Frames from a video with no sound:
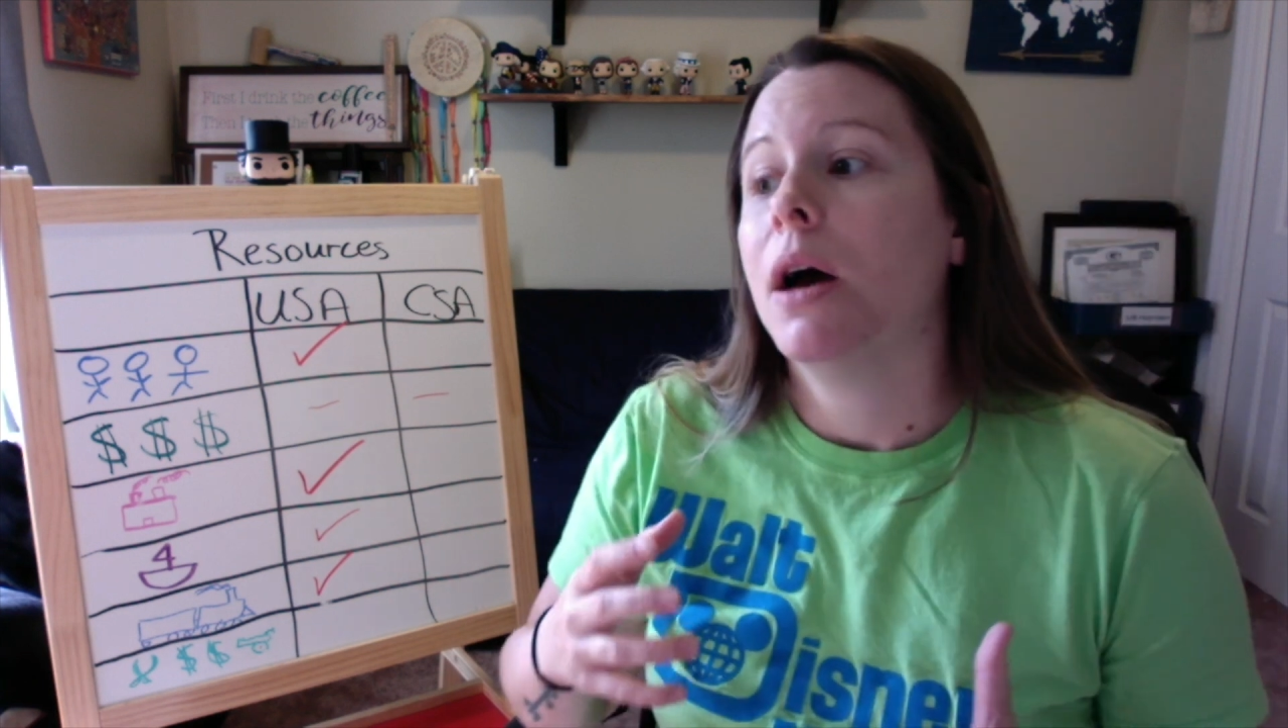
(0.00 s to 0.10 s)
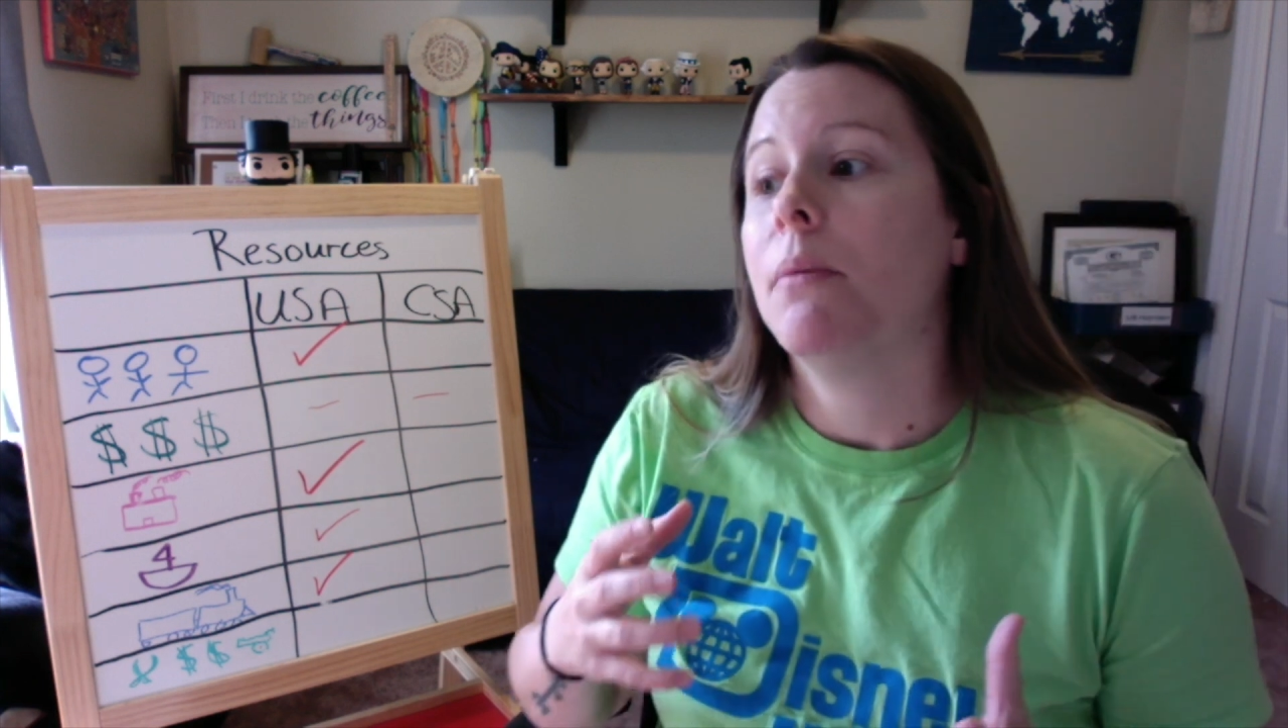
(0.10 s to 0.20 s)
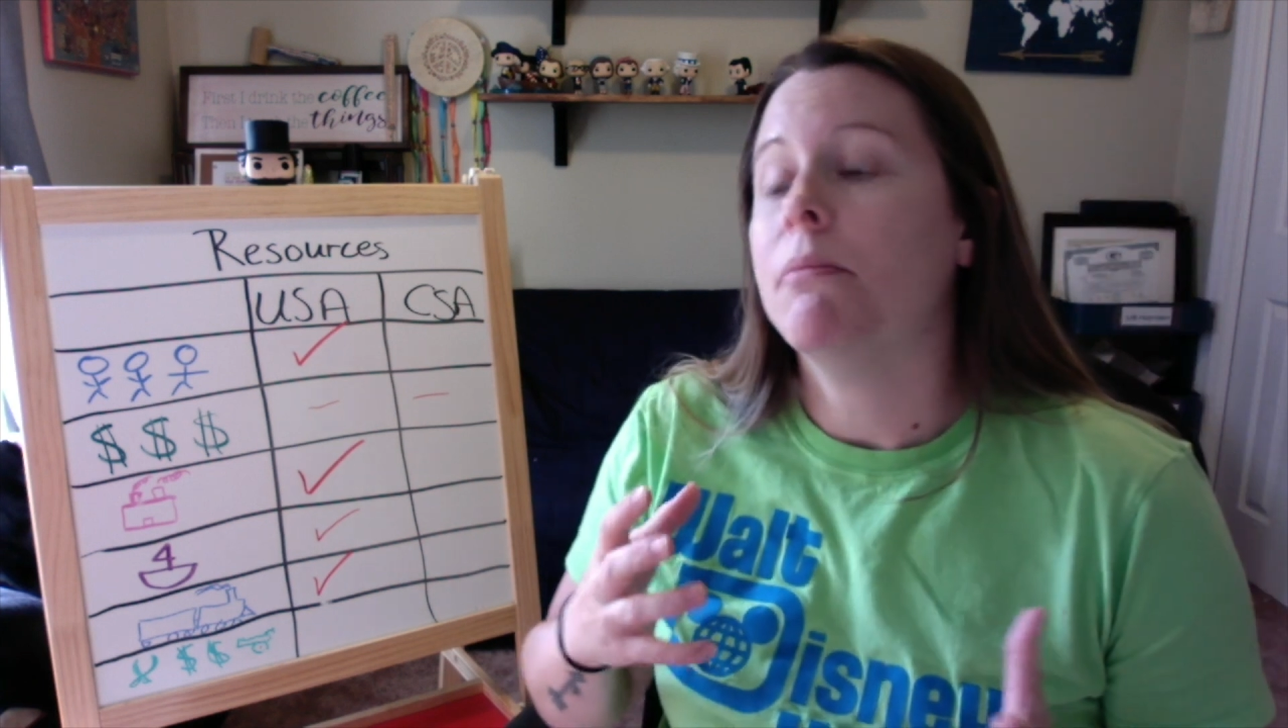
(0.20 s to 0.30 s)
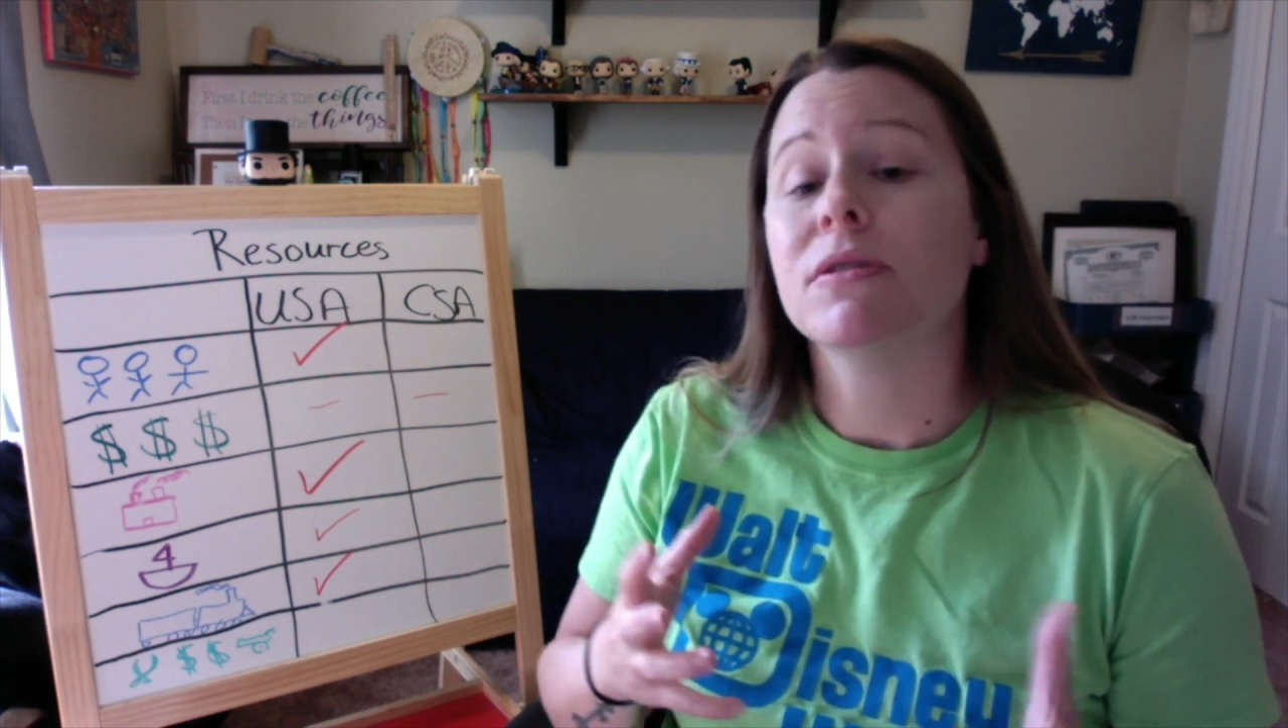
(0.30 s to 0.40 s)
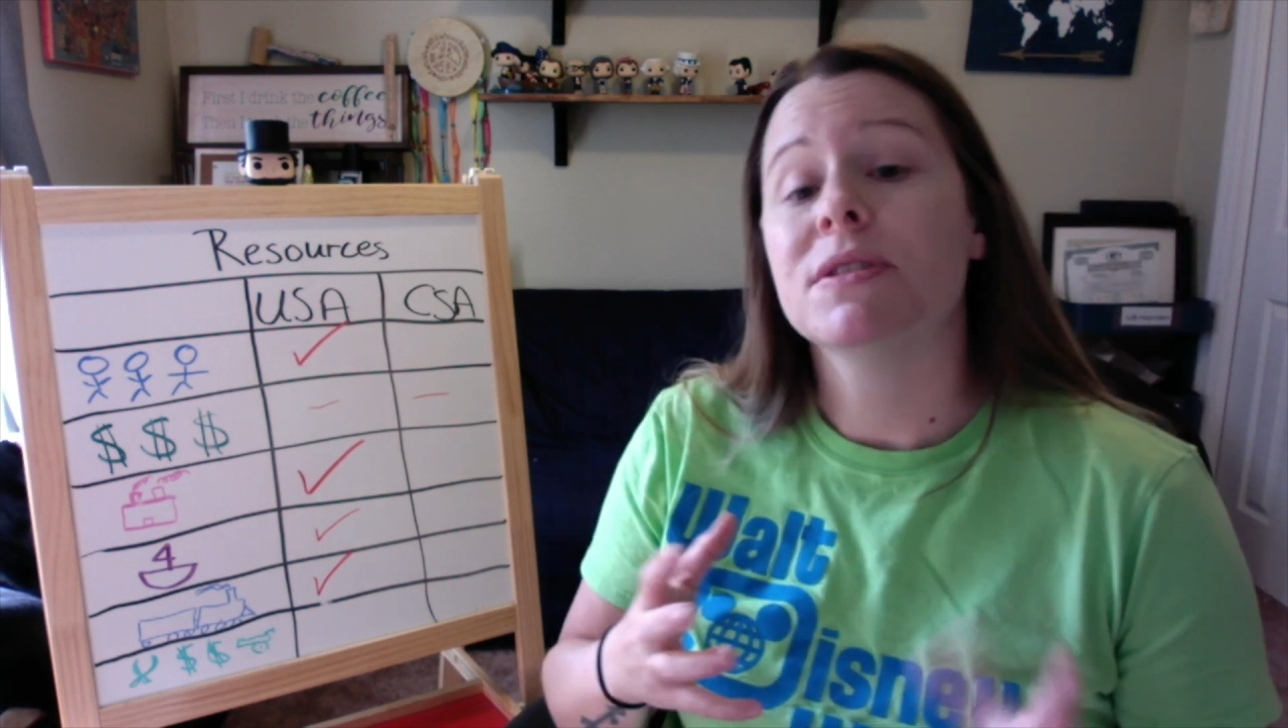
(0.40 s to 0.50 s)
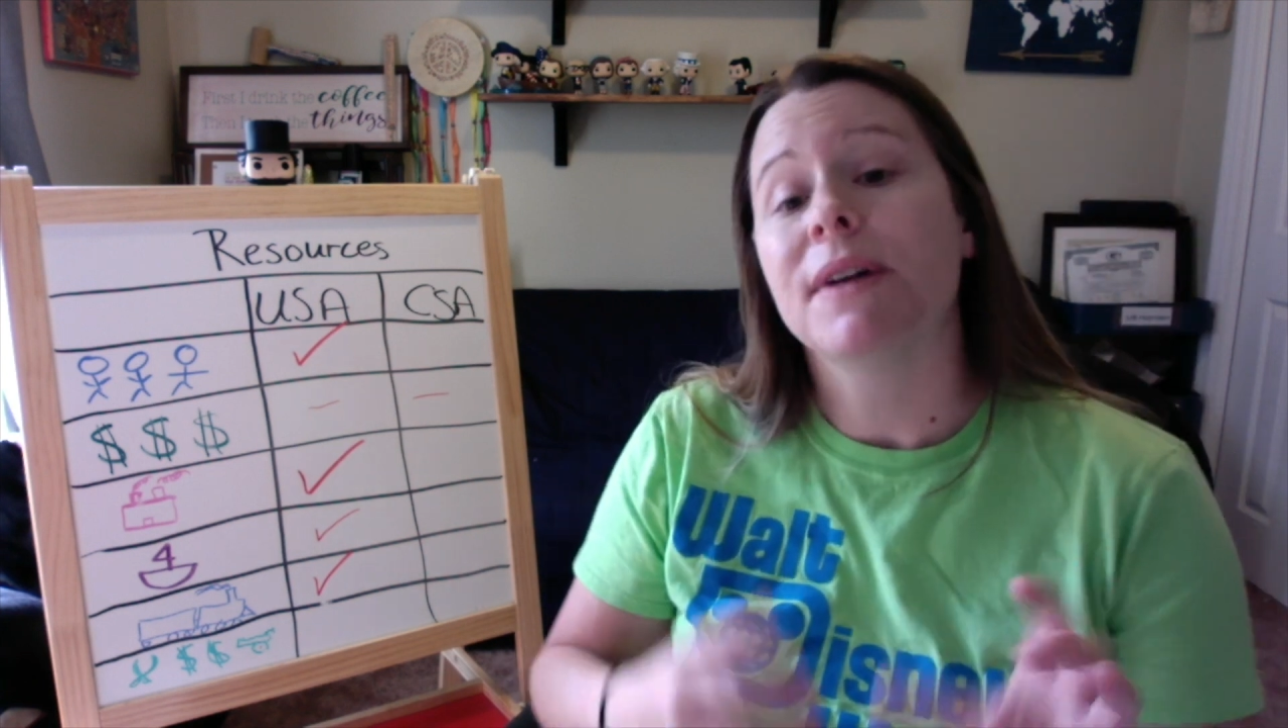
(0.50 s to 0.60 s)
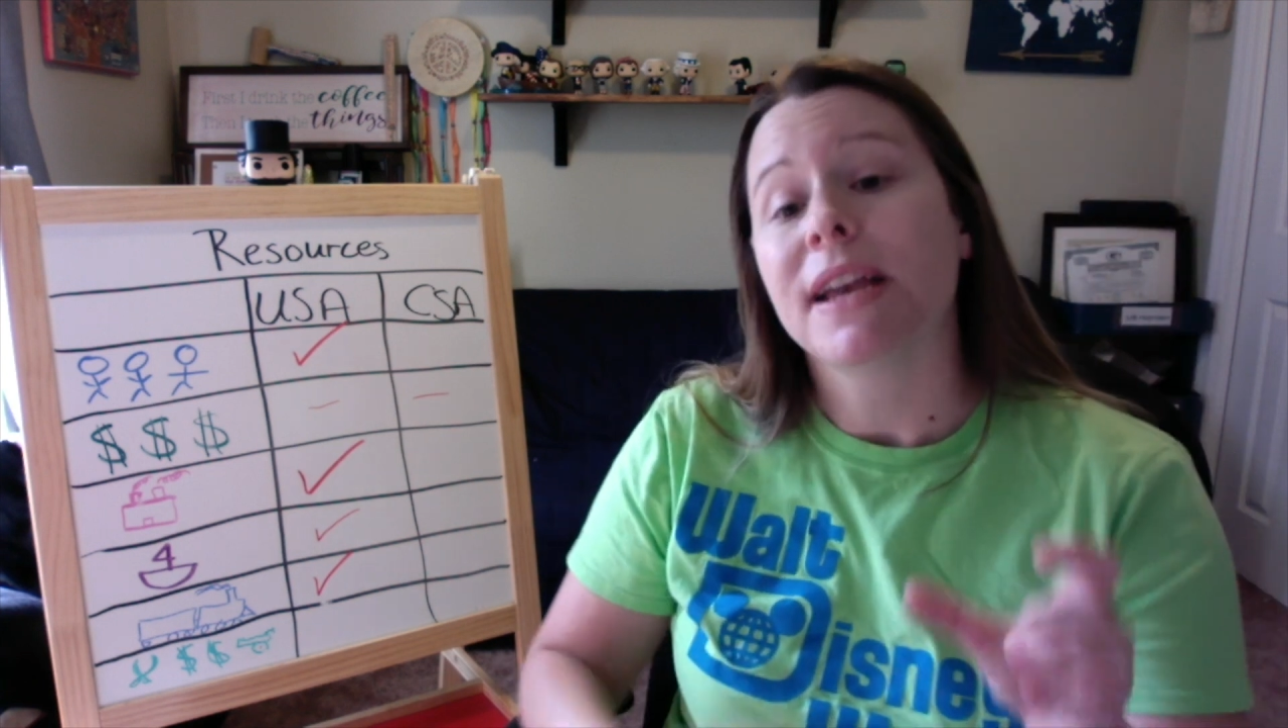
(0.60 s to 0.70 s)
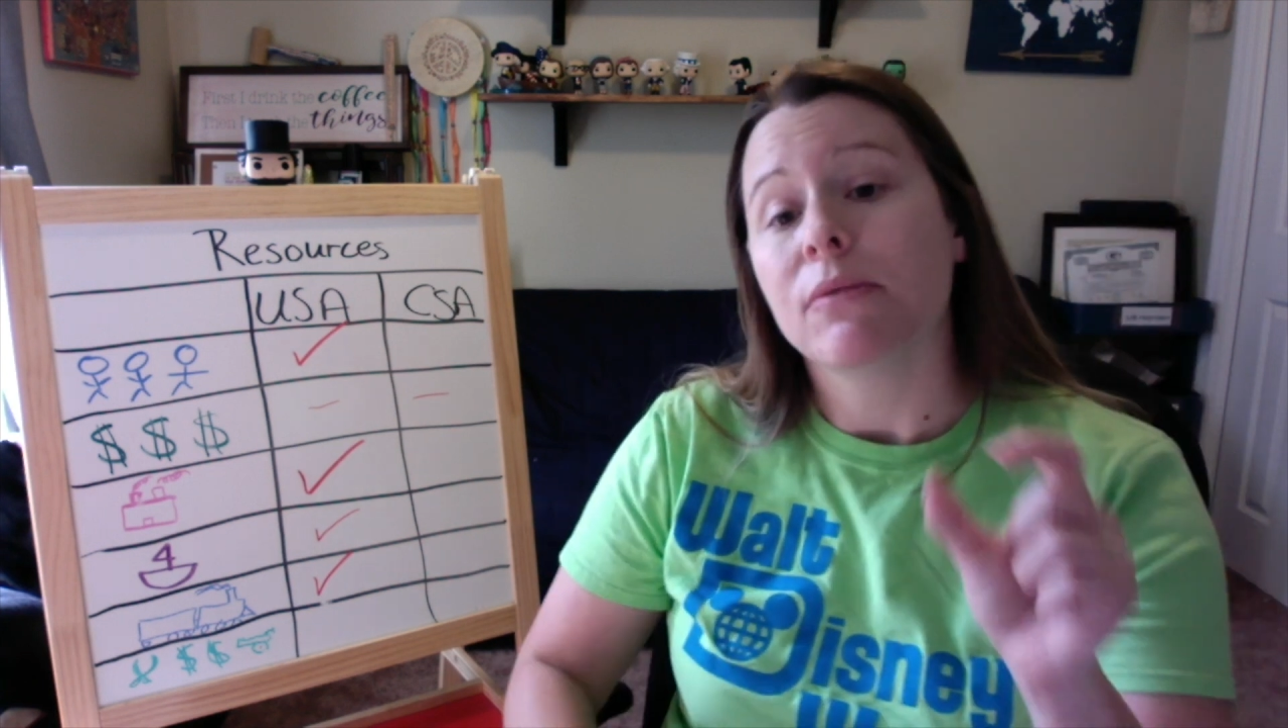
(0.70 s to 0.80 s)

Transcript: Most money